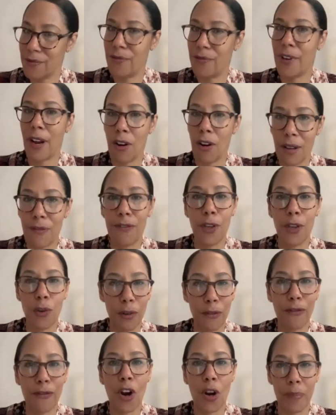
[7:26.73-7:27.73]
very few
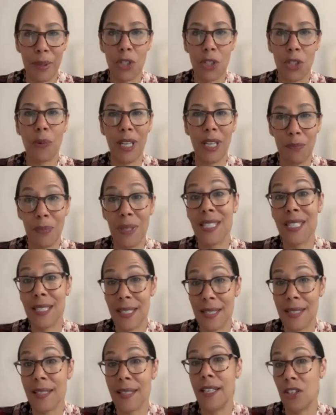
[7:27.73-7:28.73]
and far between
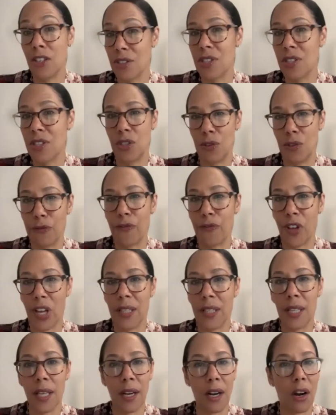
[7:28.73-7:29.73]
business leaders that you
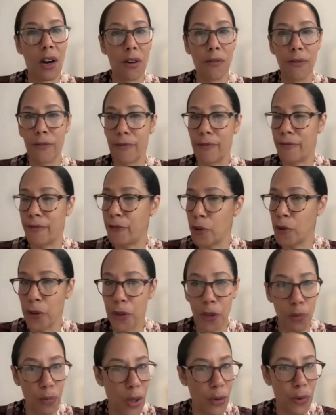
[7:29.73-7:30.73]
find that are
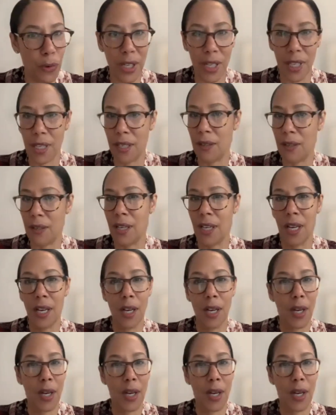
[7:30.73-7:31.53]
full-throated,